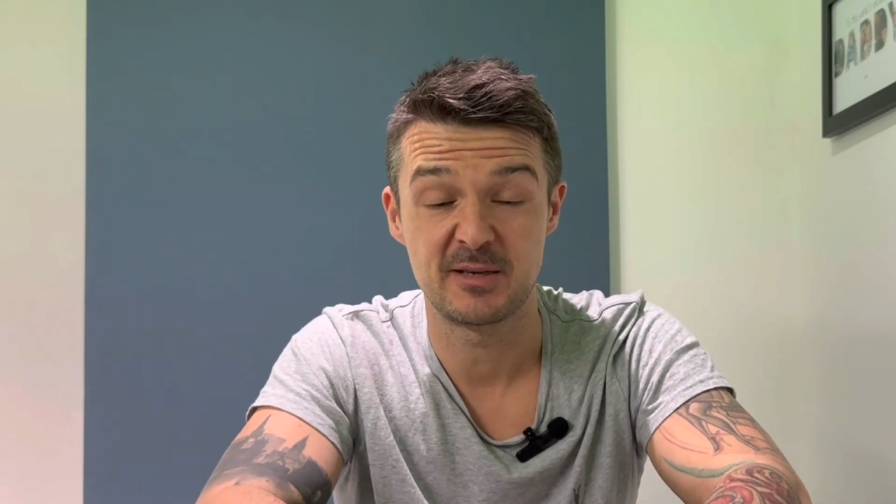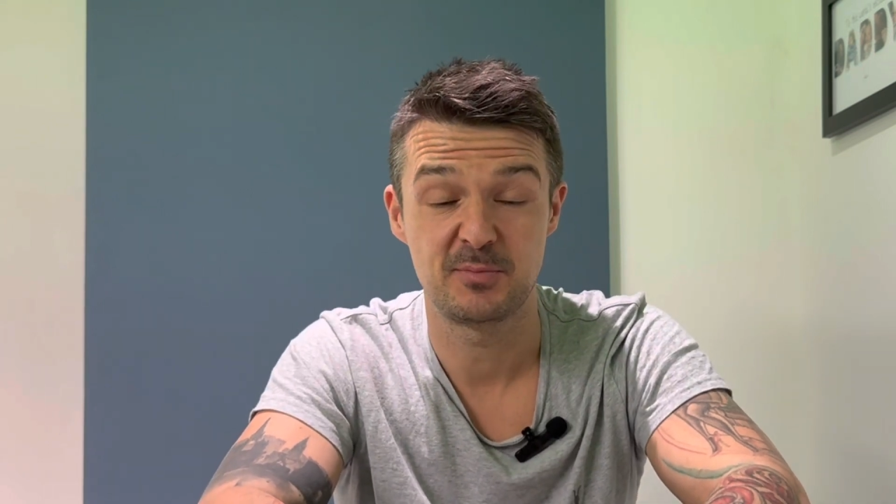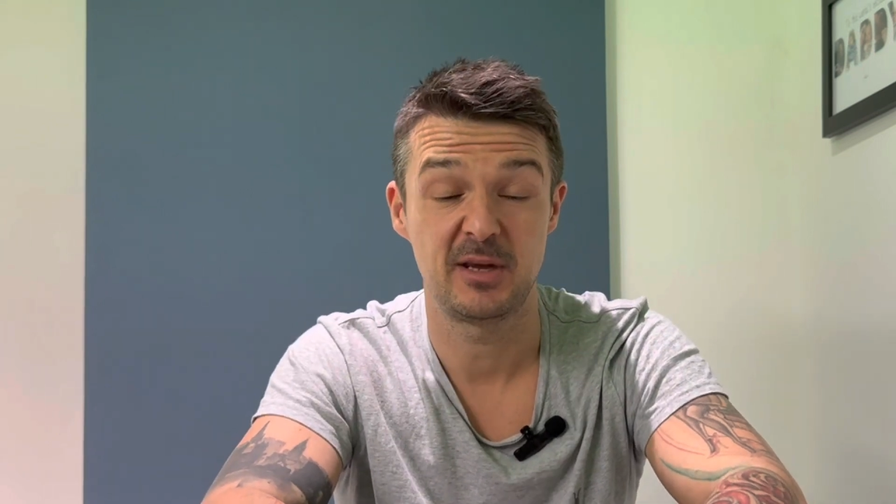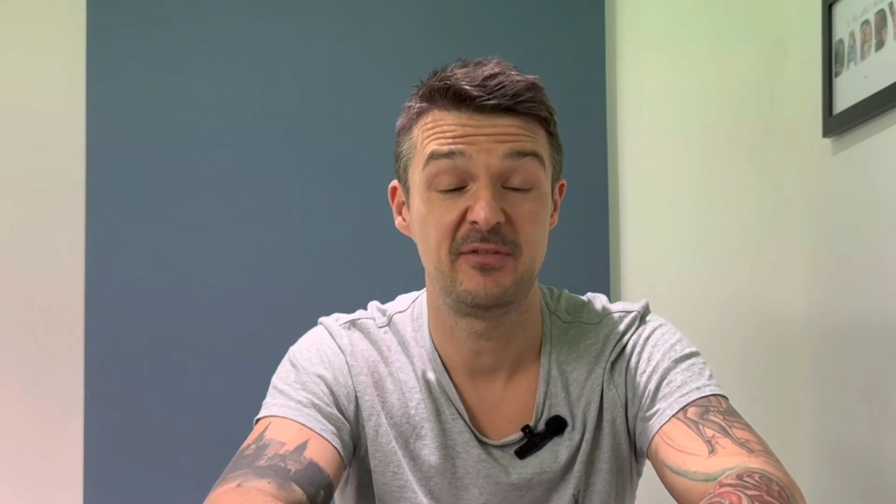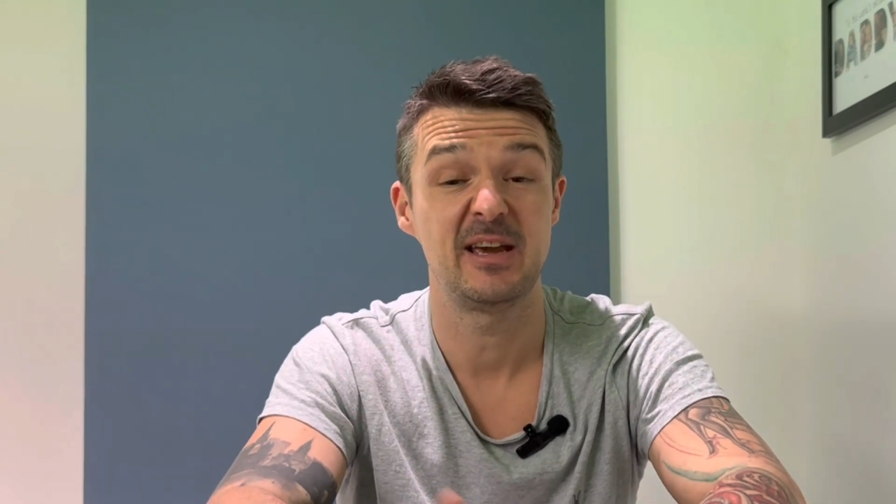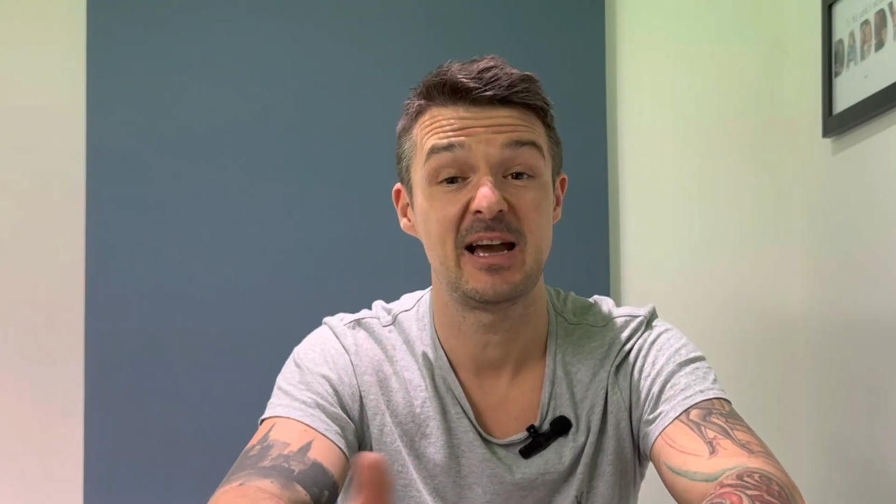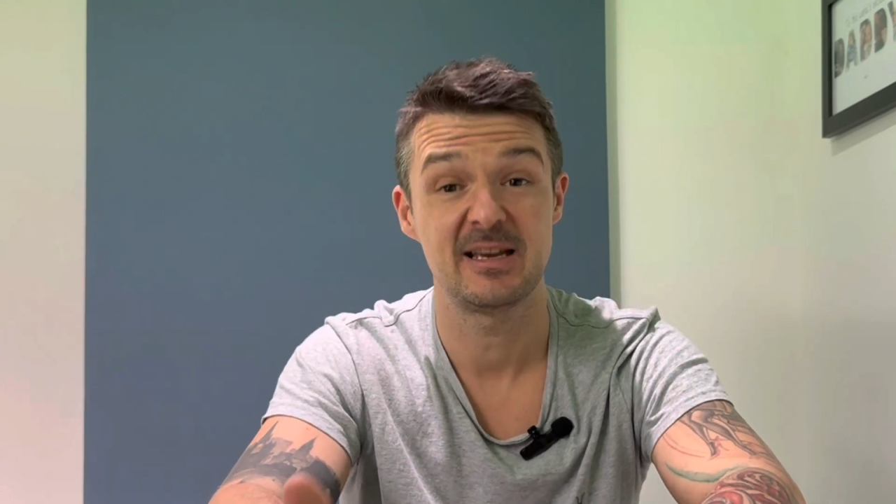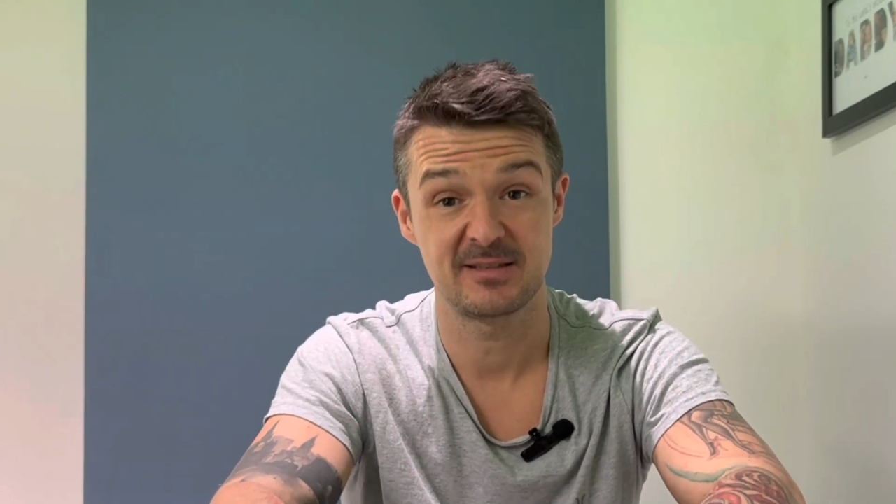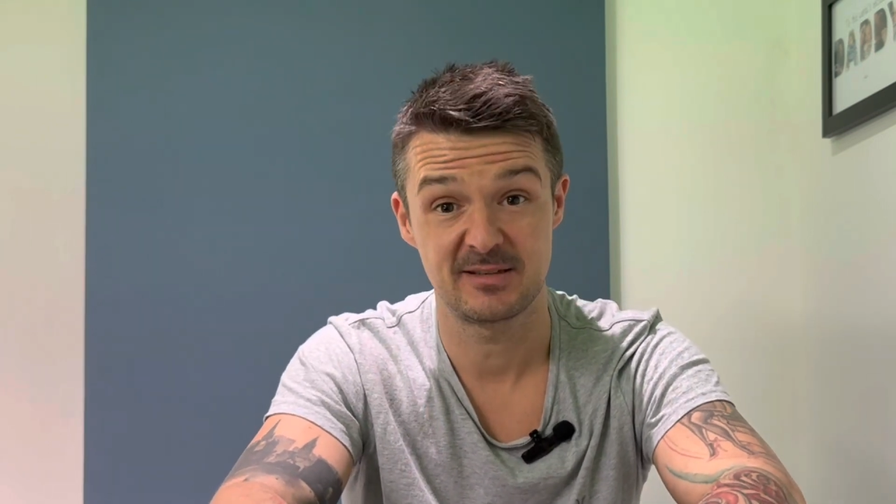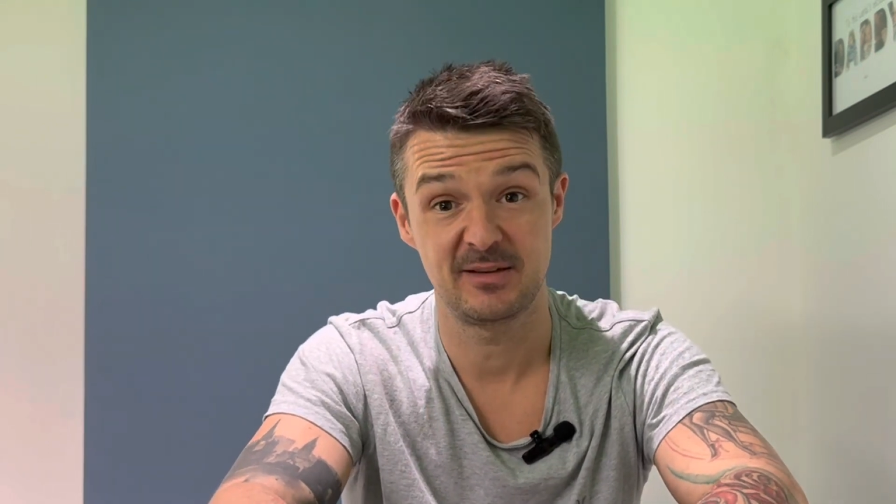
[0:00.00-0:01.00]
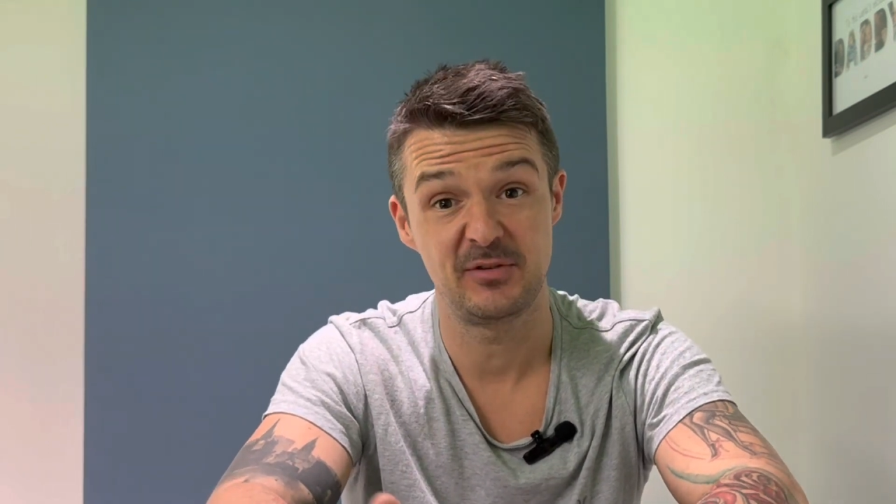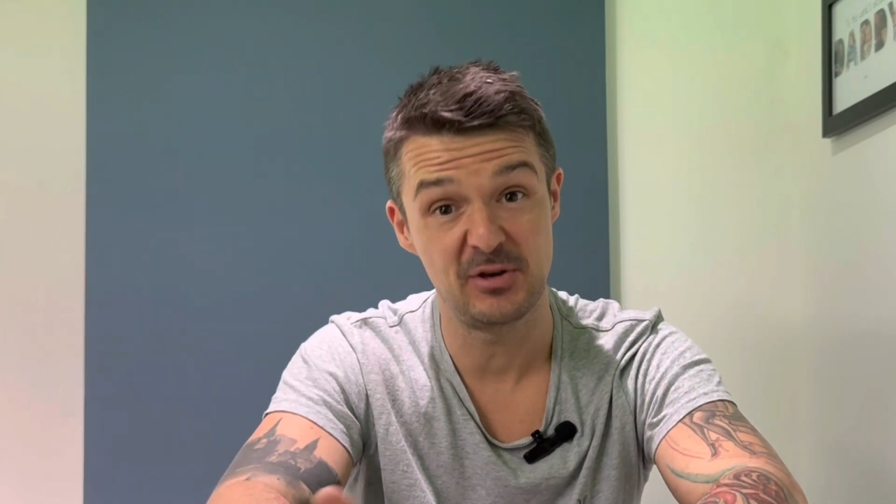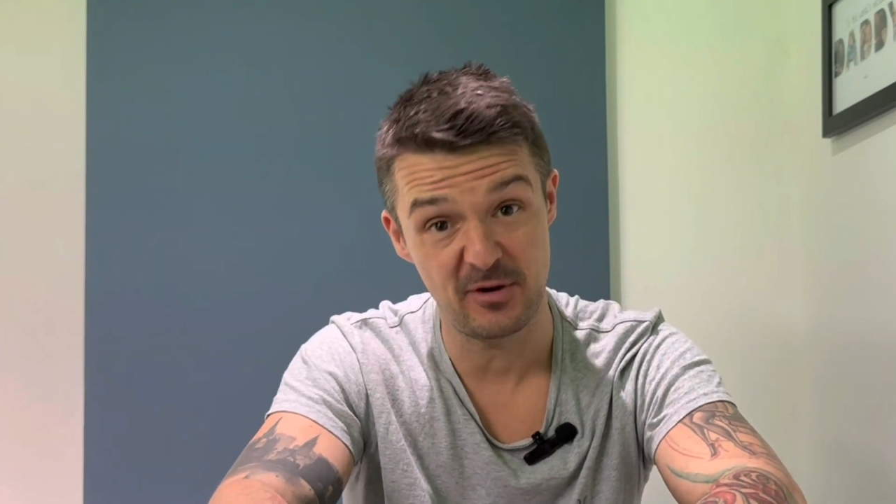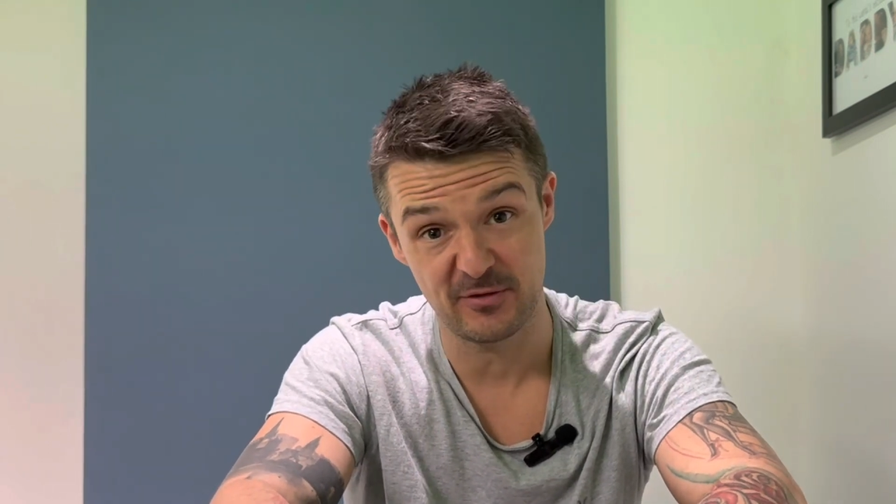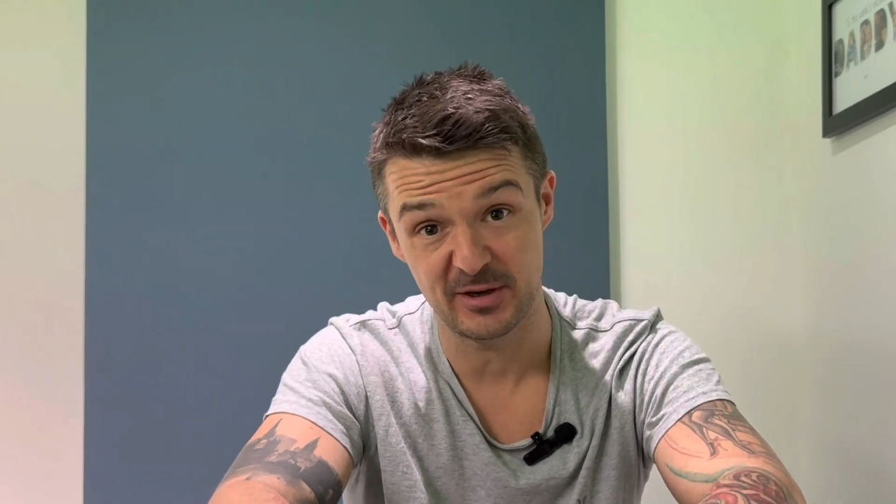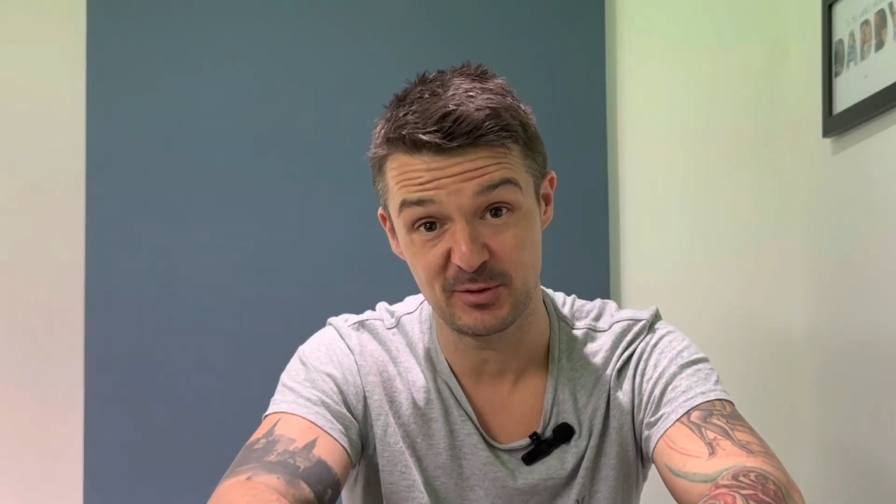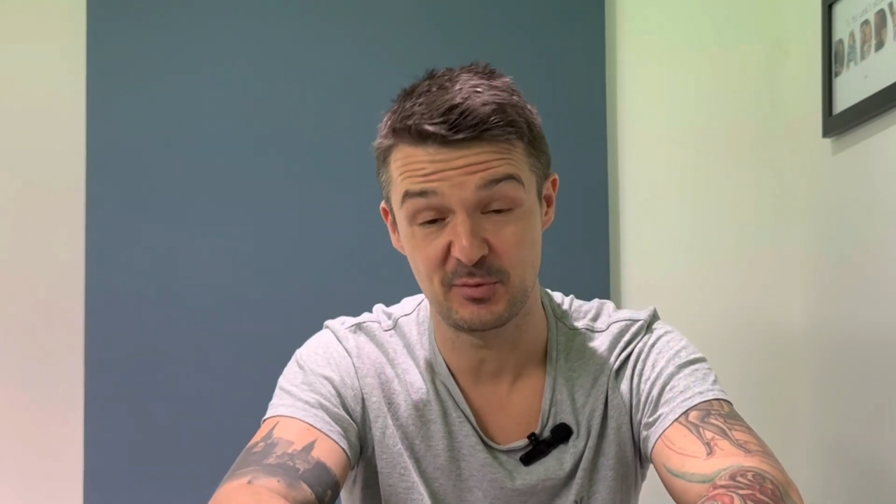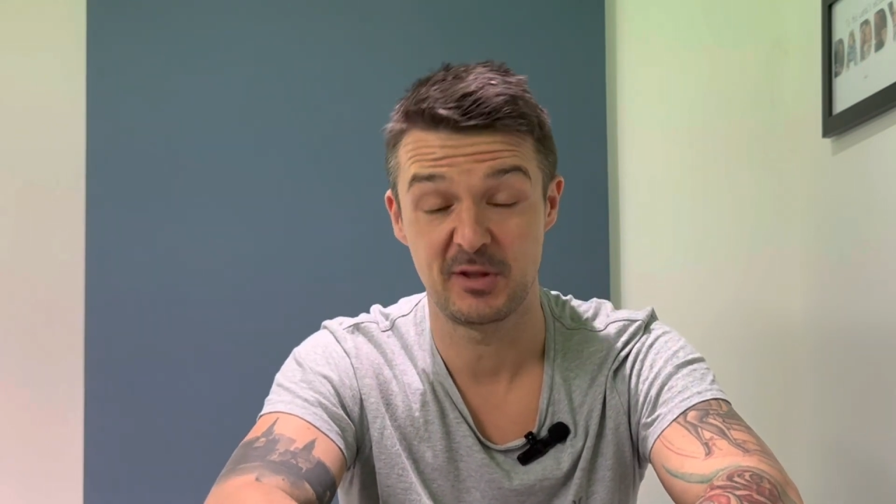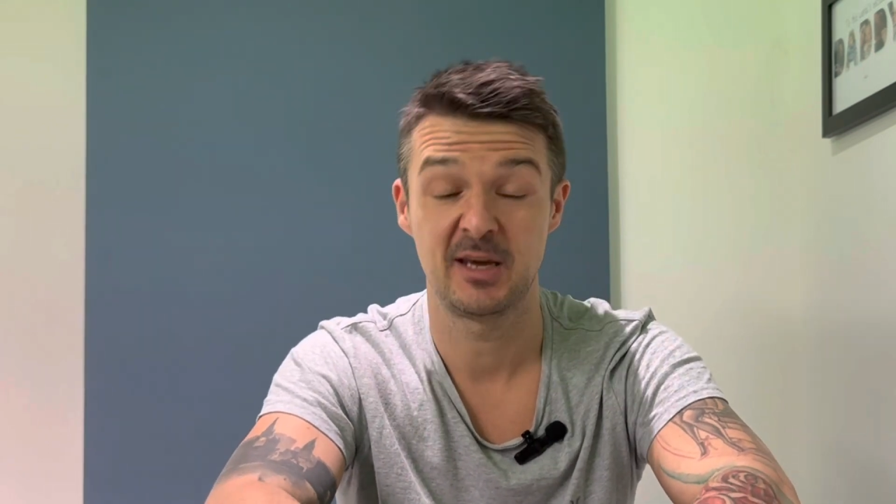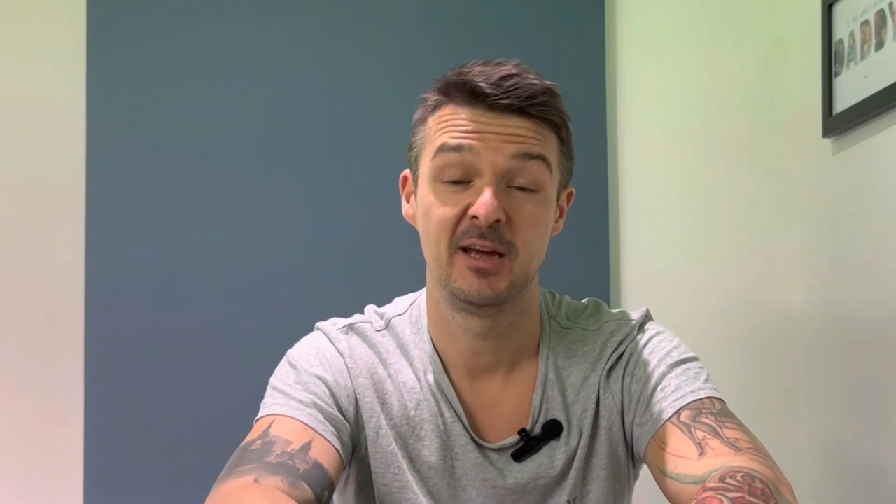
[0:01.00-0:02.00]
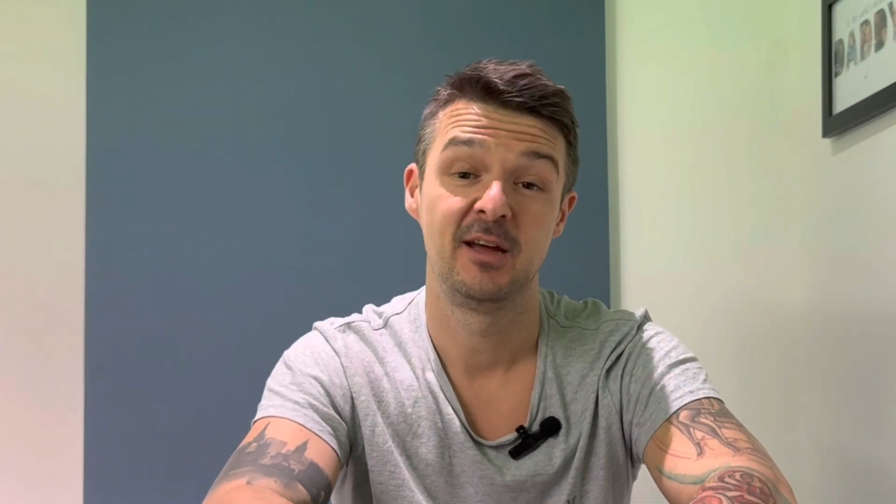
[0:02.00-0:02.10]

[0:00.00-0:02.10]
But if it has, if you're not very good with it,